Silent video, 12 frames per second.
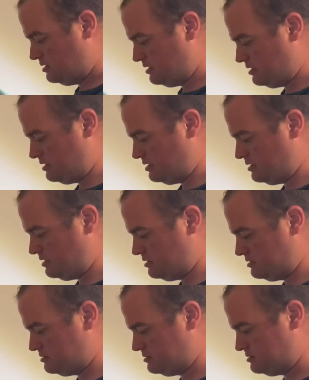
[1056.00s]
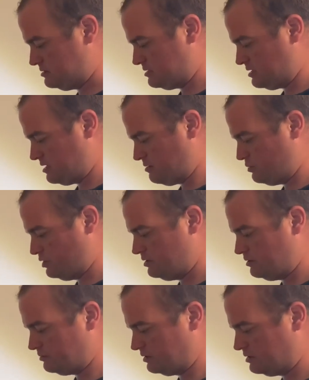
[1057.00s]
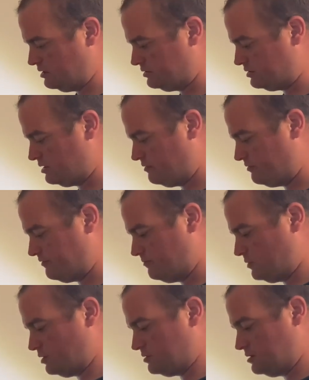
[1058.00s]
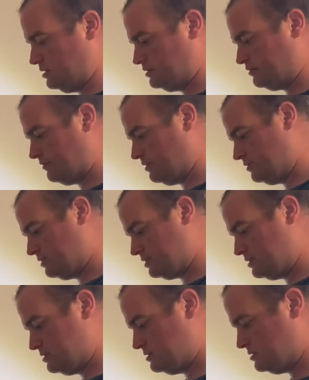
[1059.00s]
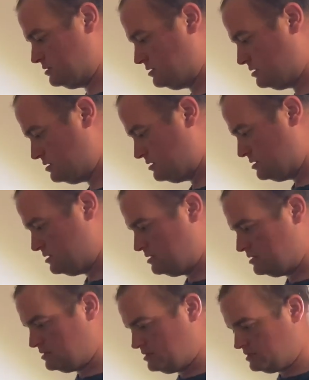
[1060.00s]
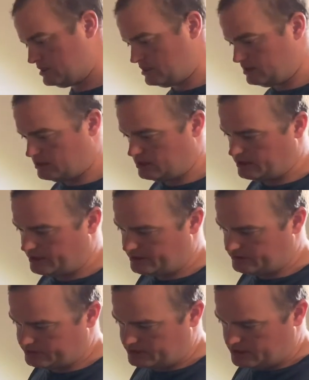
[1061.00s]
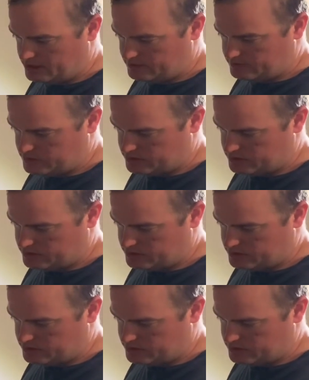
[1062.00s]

And I put it on the clutch cover, or the clutch first, and then I lay it on top.